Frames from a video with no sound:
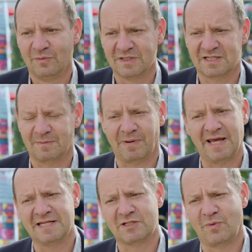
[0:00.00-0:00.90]
was the
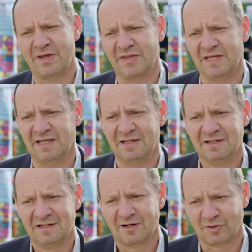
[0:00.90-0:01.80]
place where the
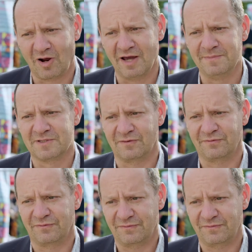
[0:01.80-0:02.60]
crimes of